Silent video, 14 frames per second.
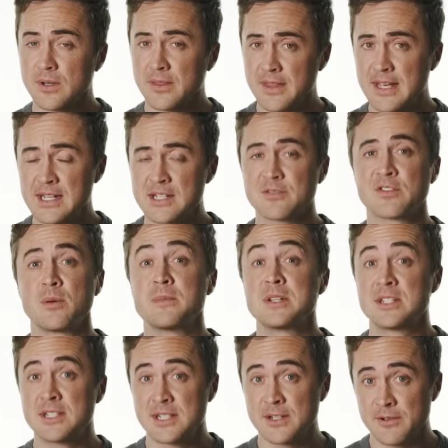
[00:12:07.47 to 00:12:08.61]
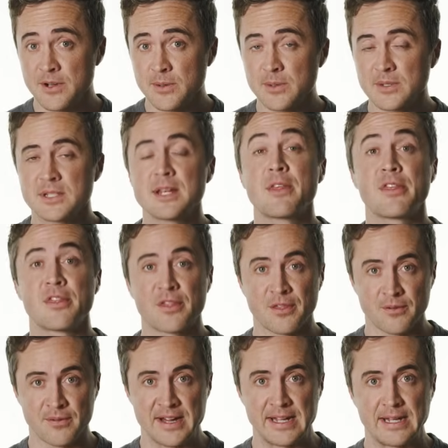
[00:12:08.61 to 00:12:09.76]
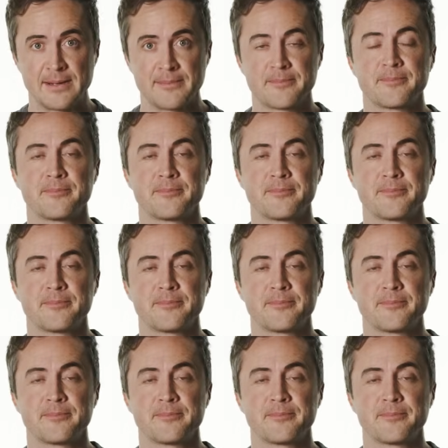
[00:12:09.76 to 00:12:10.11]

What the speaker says: on these from 0 to 3.